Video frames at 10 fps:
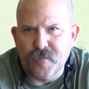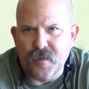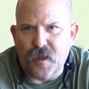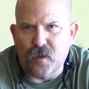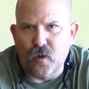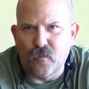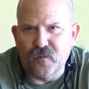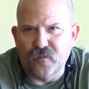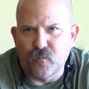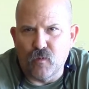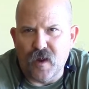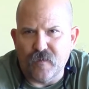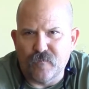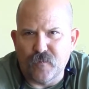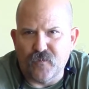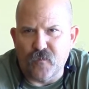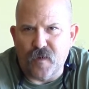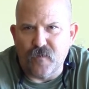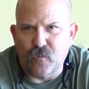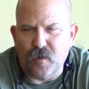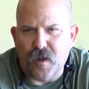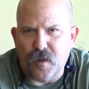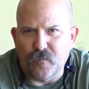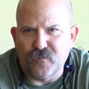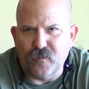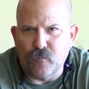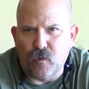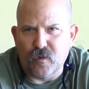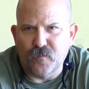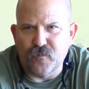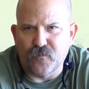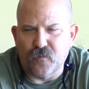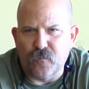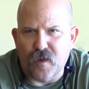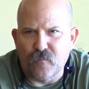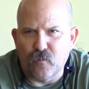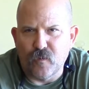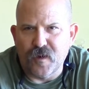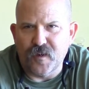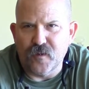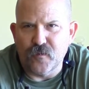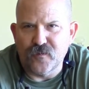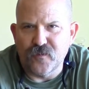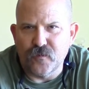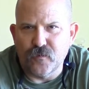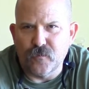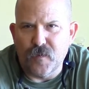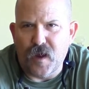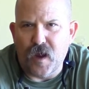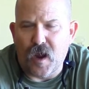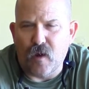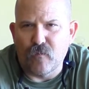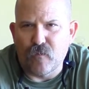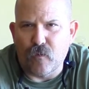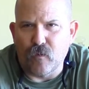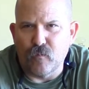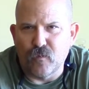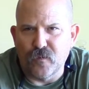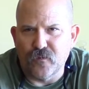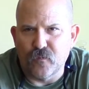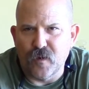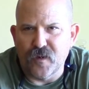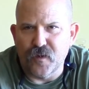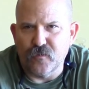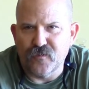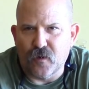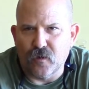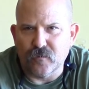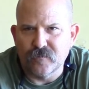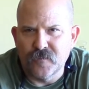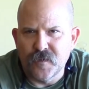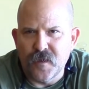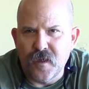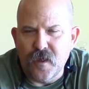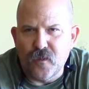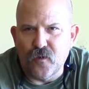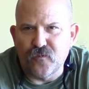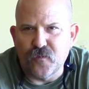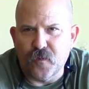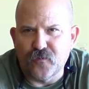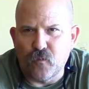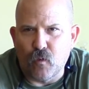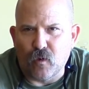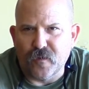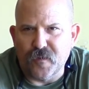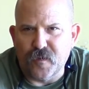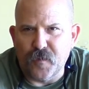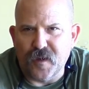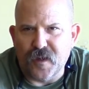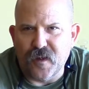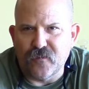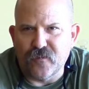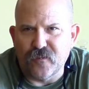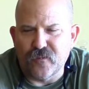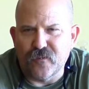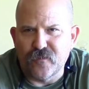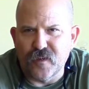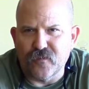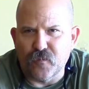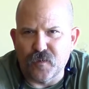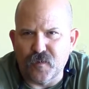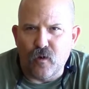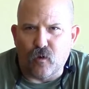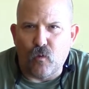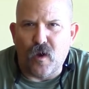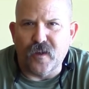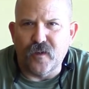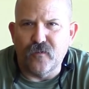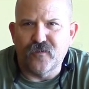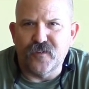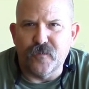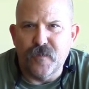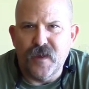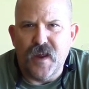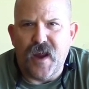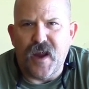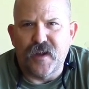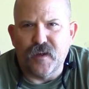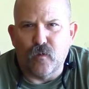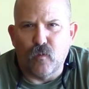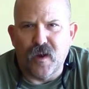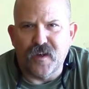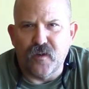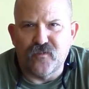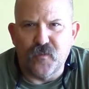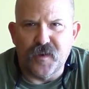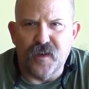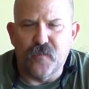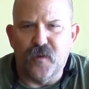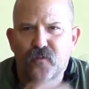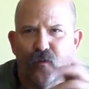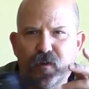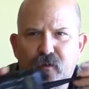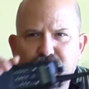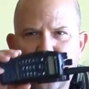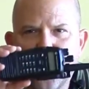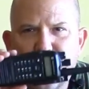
Hello, this is Brett from Survival Comms, and welcome to Survival Radio 2. How far will this radio talk? Those of us who work in the communications discipline are quite used to handing a radio to an individual user, and